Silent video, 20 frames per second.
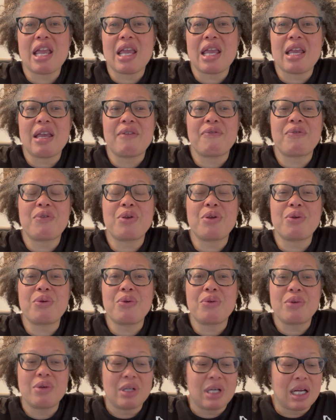if you
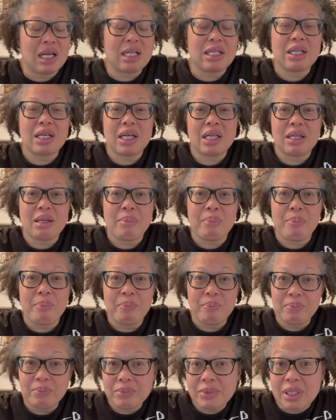look in the
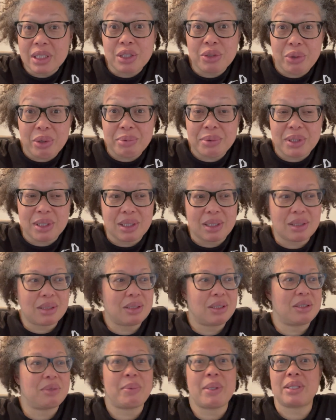description,
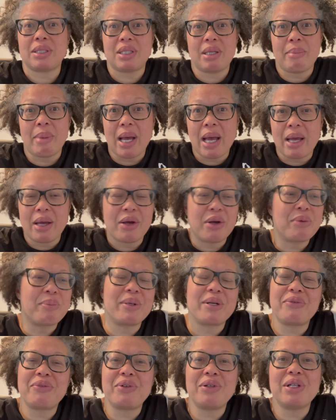I was about to say bio, but if you